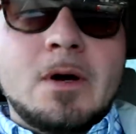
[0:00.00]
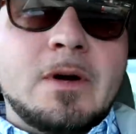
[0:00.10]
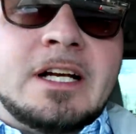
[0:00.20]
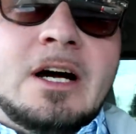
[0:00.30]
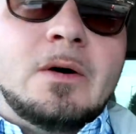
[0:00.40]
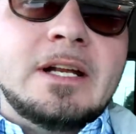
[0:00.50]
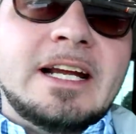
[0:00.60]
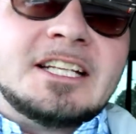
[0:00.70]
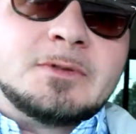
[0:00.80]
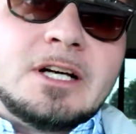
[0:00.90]
where we're going.
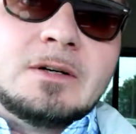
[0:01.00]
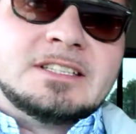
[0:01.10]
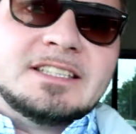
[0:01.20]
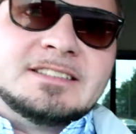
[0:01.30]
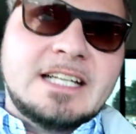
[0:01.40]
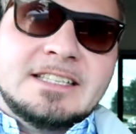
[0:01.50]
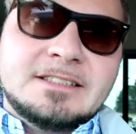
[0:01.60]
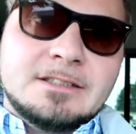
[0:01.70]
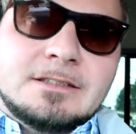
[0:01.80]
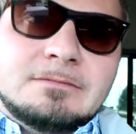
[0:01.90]
I guess we're going to this
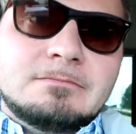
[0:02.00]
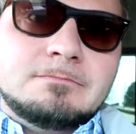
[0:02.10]
nicer